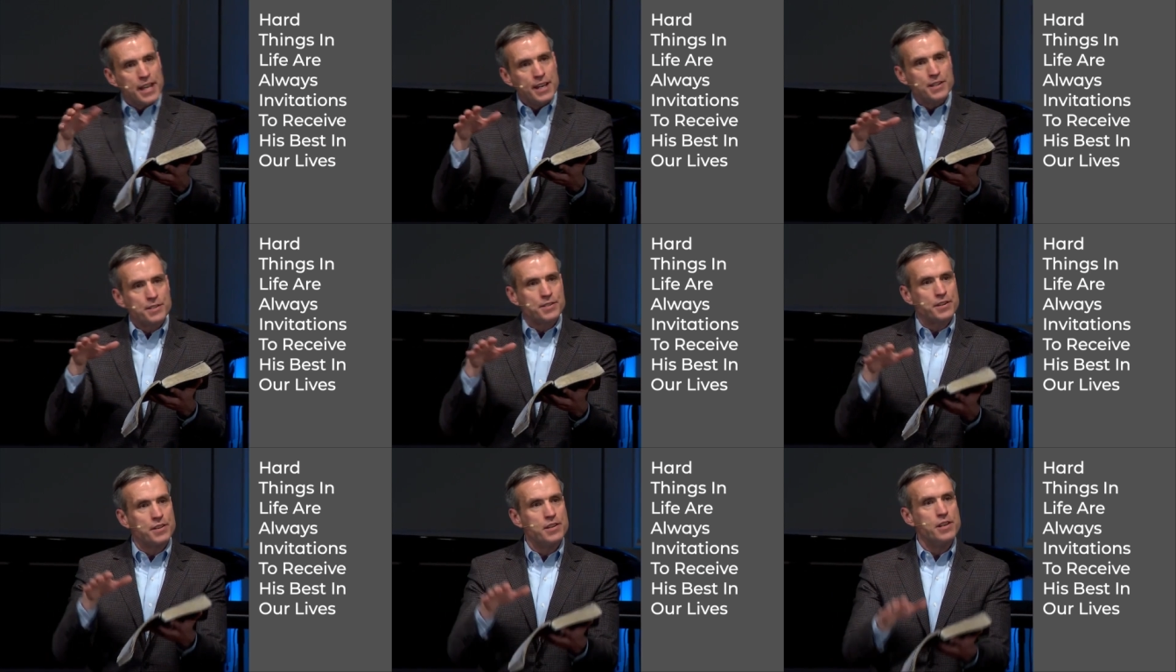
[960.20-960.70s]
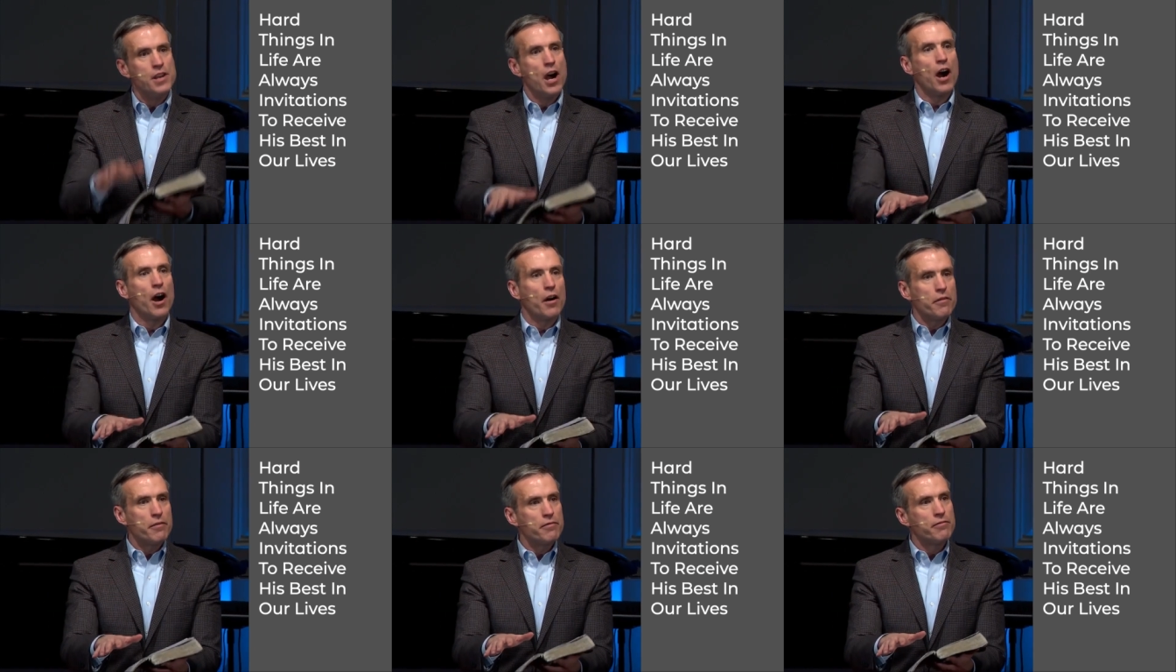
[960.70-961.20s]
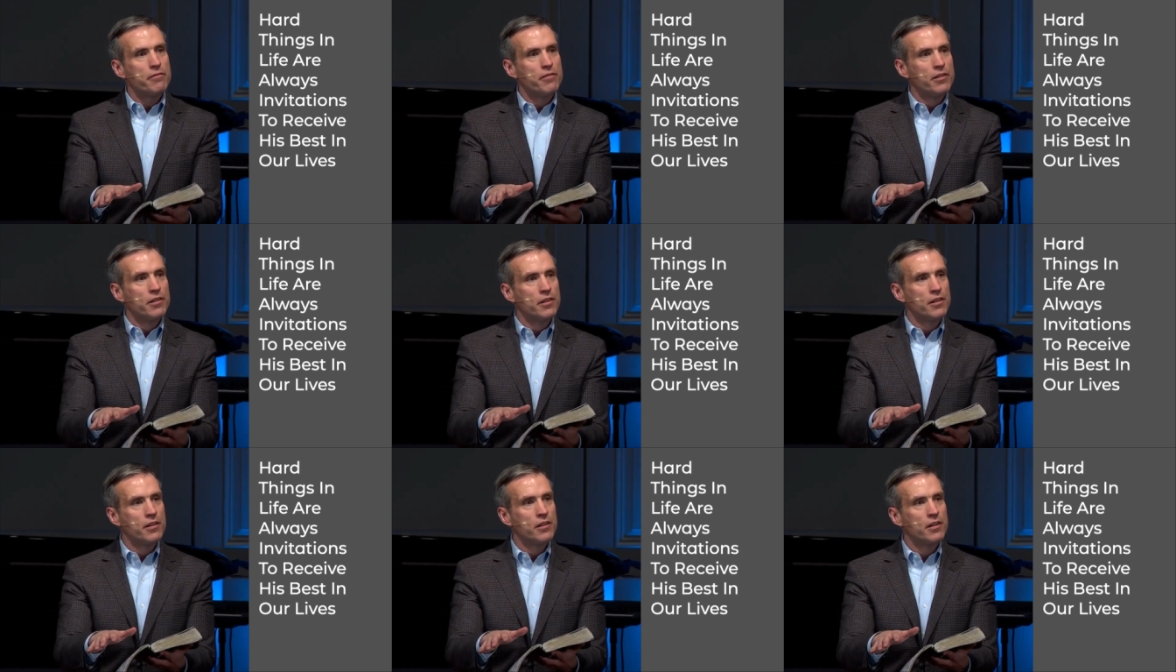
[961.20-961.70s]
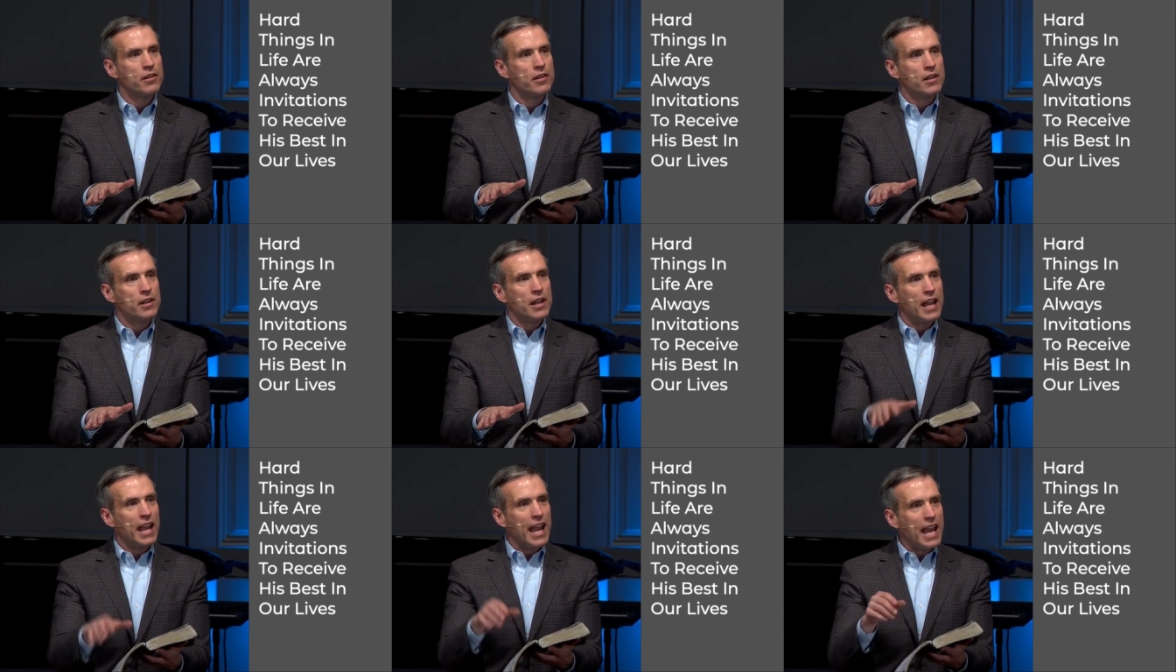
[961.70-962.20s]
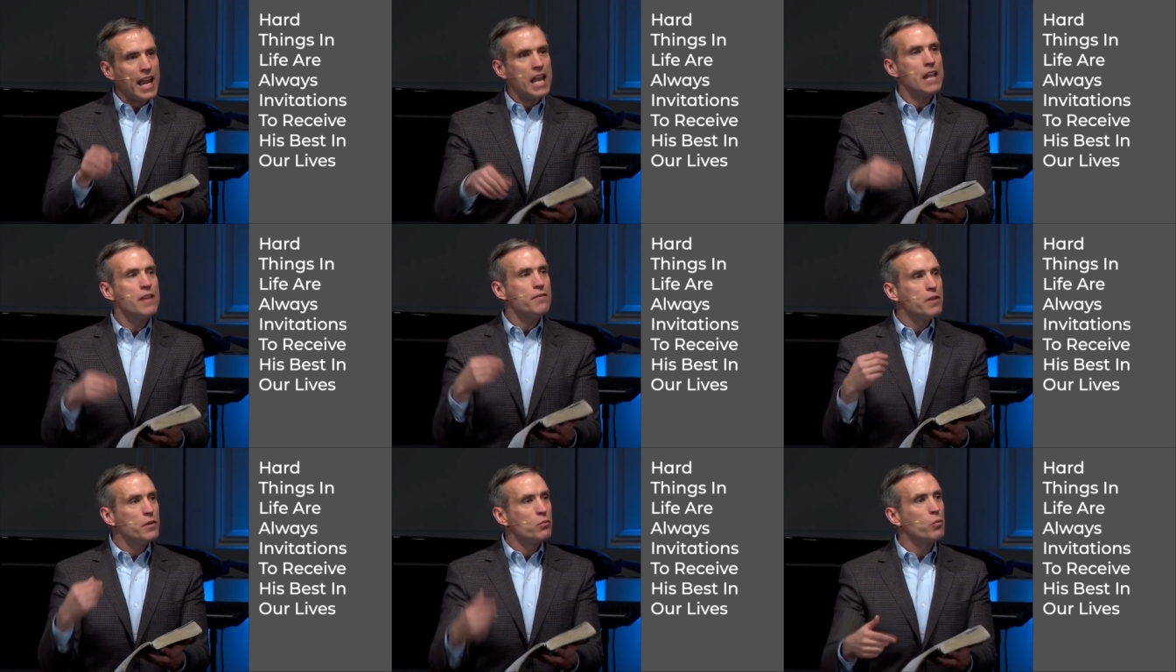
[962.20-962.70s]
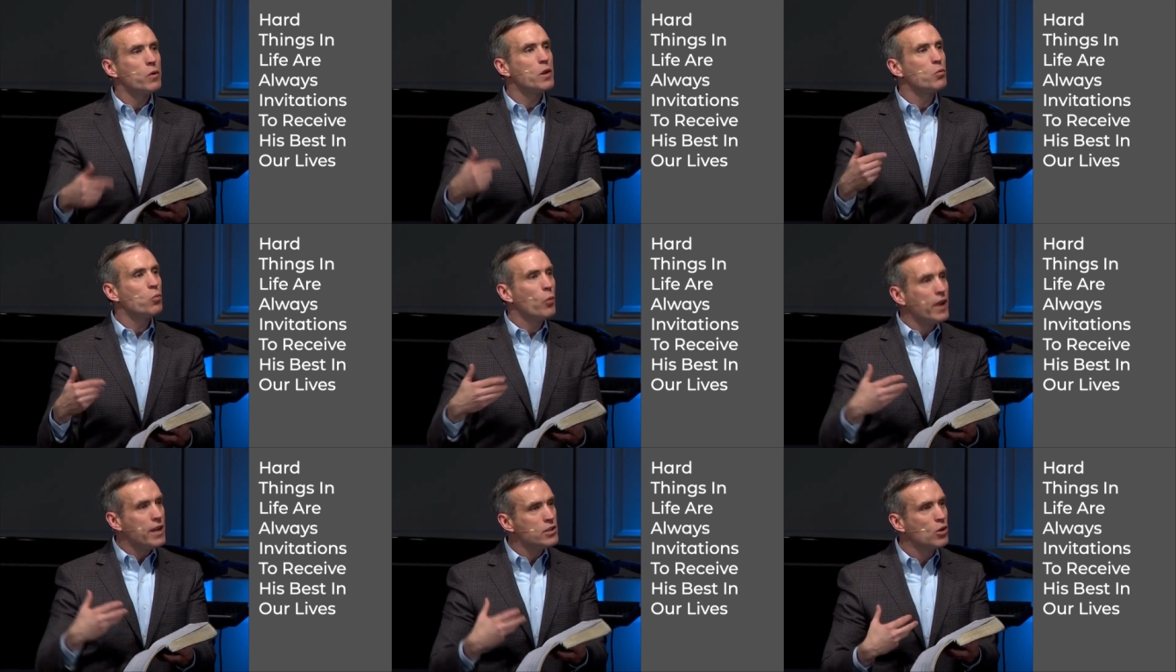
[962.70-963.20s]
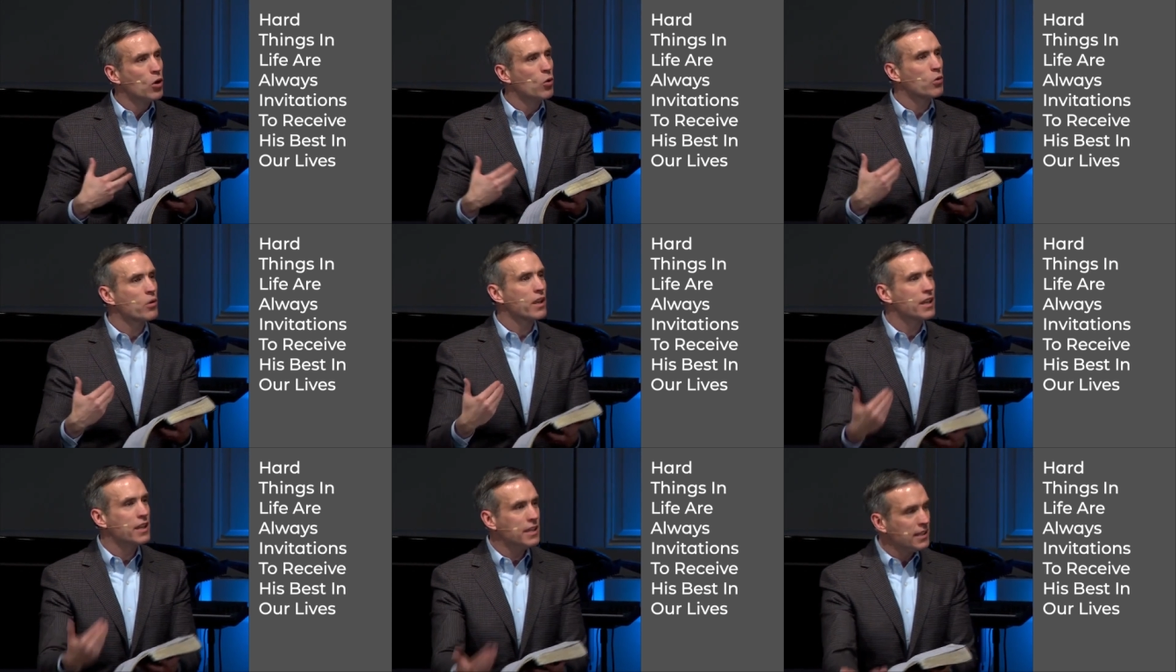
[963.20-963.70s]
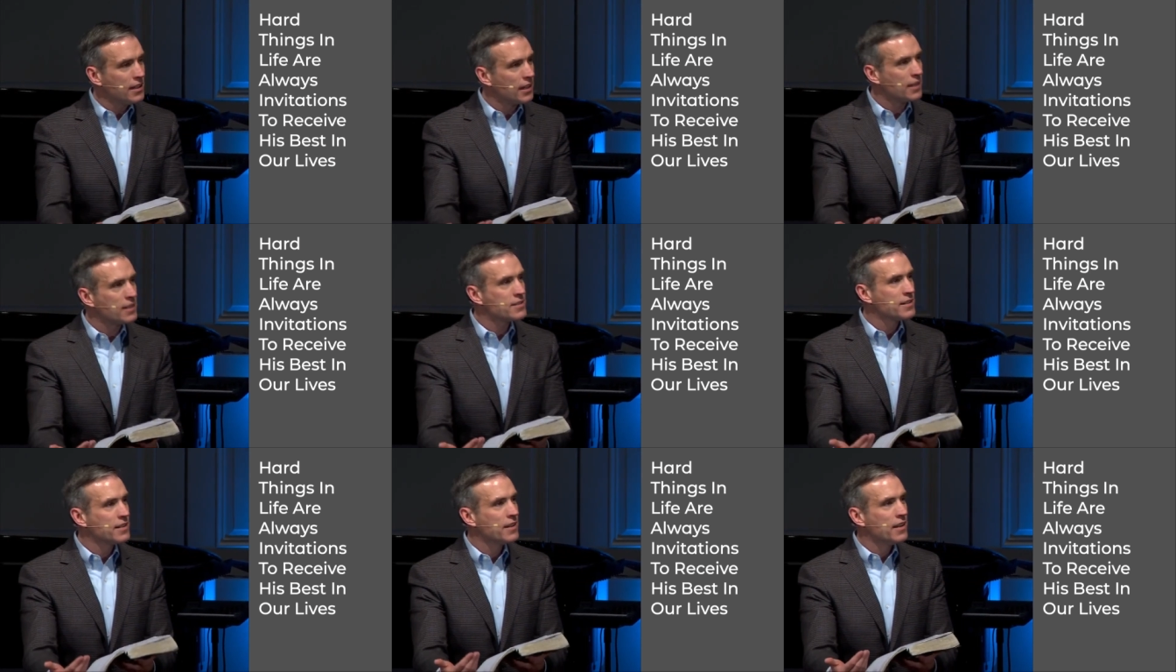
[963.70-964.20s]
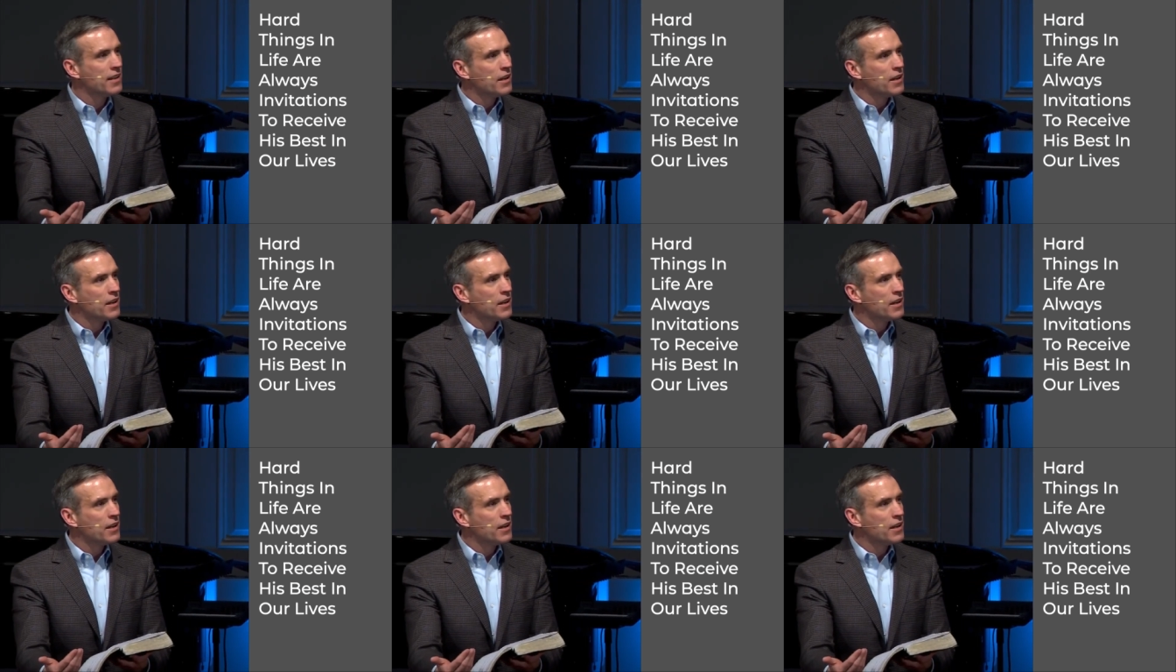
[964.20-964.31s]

he is enough, even when we don't get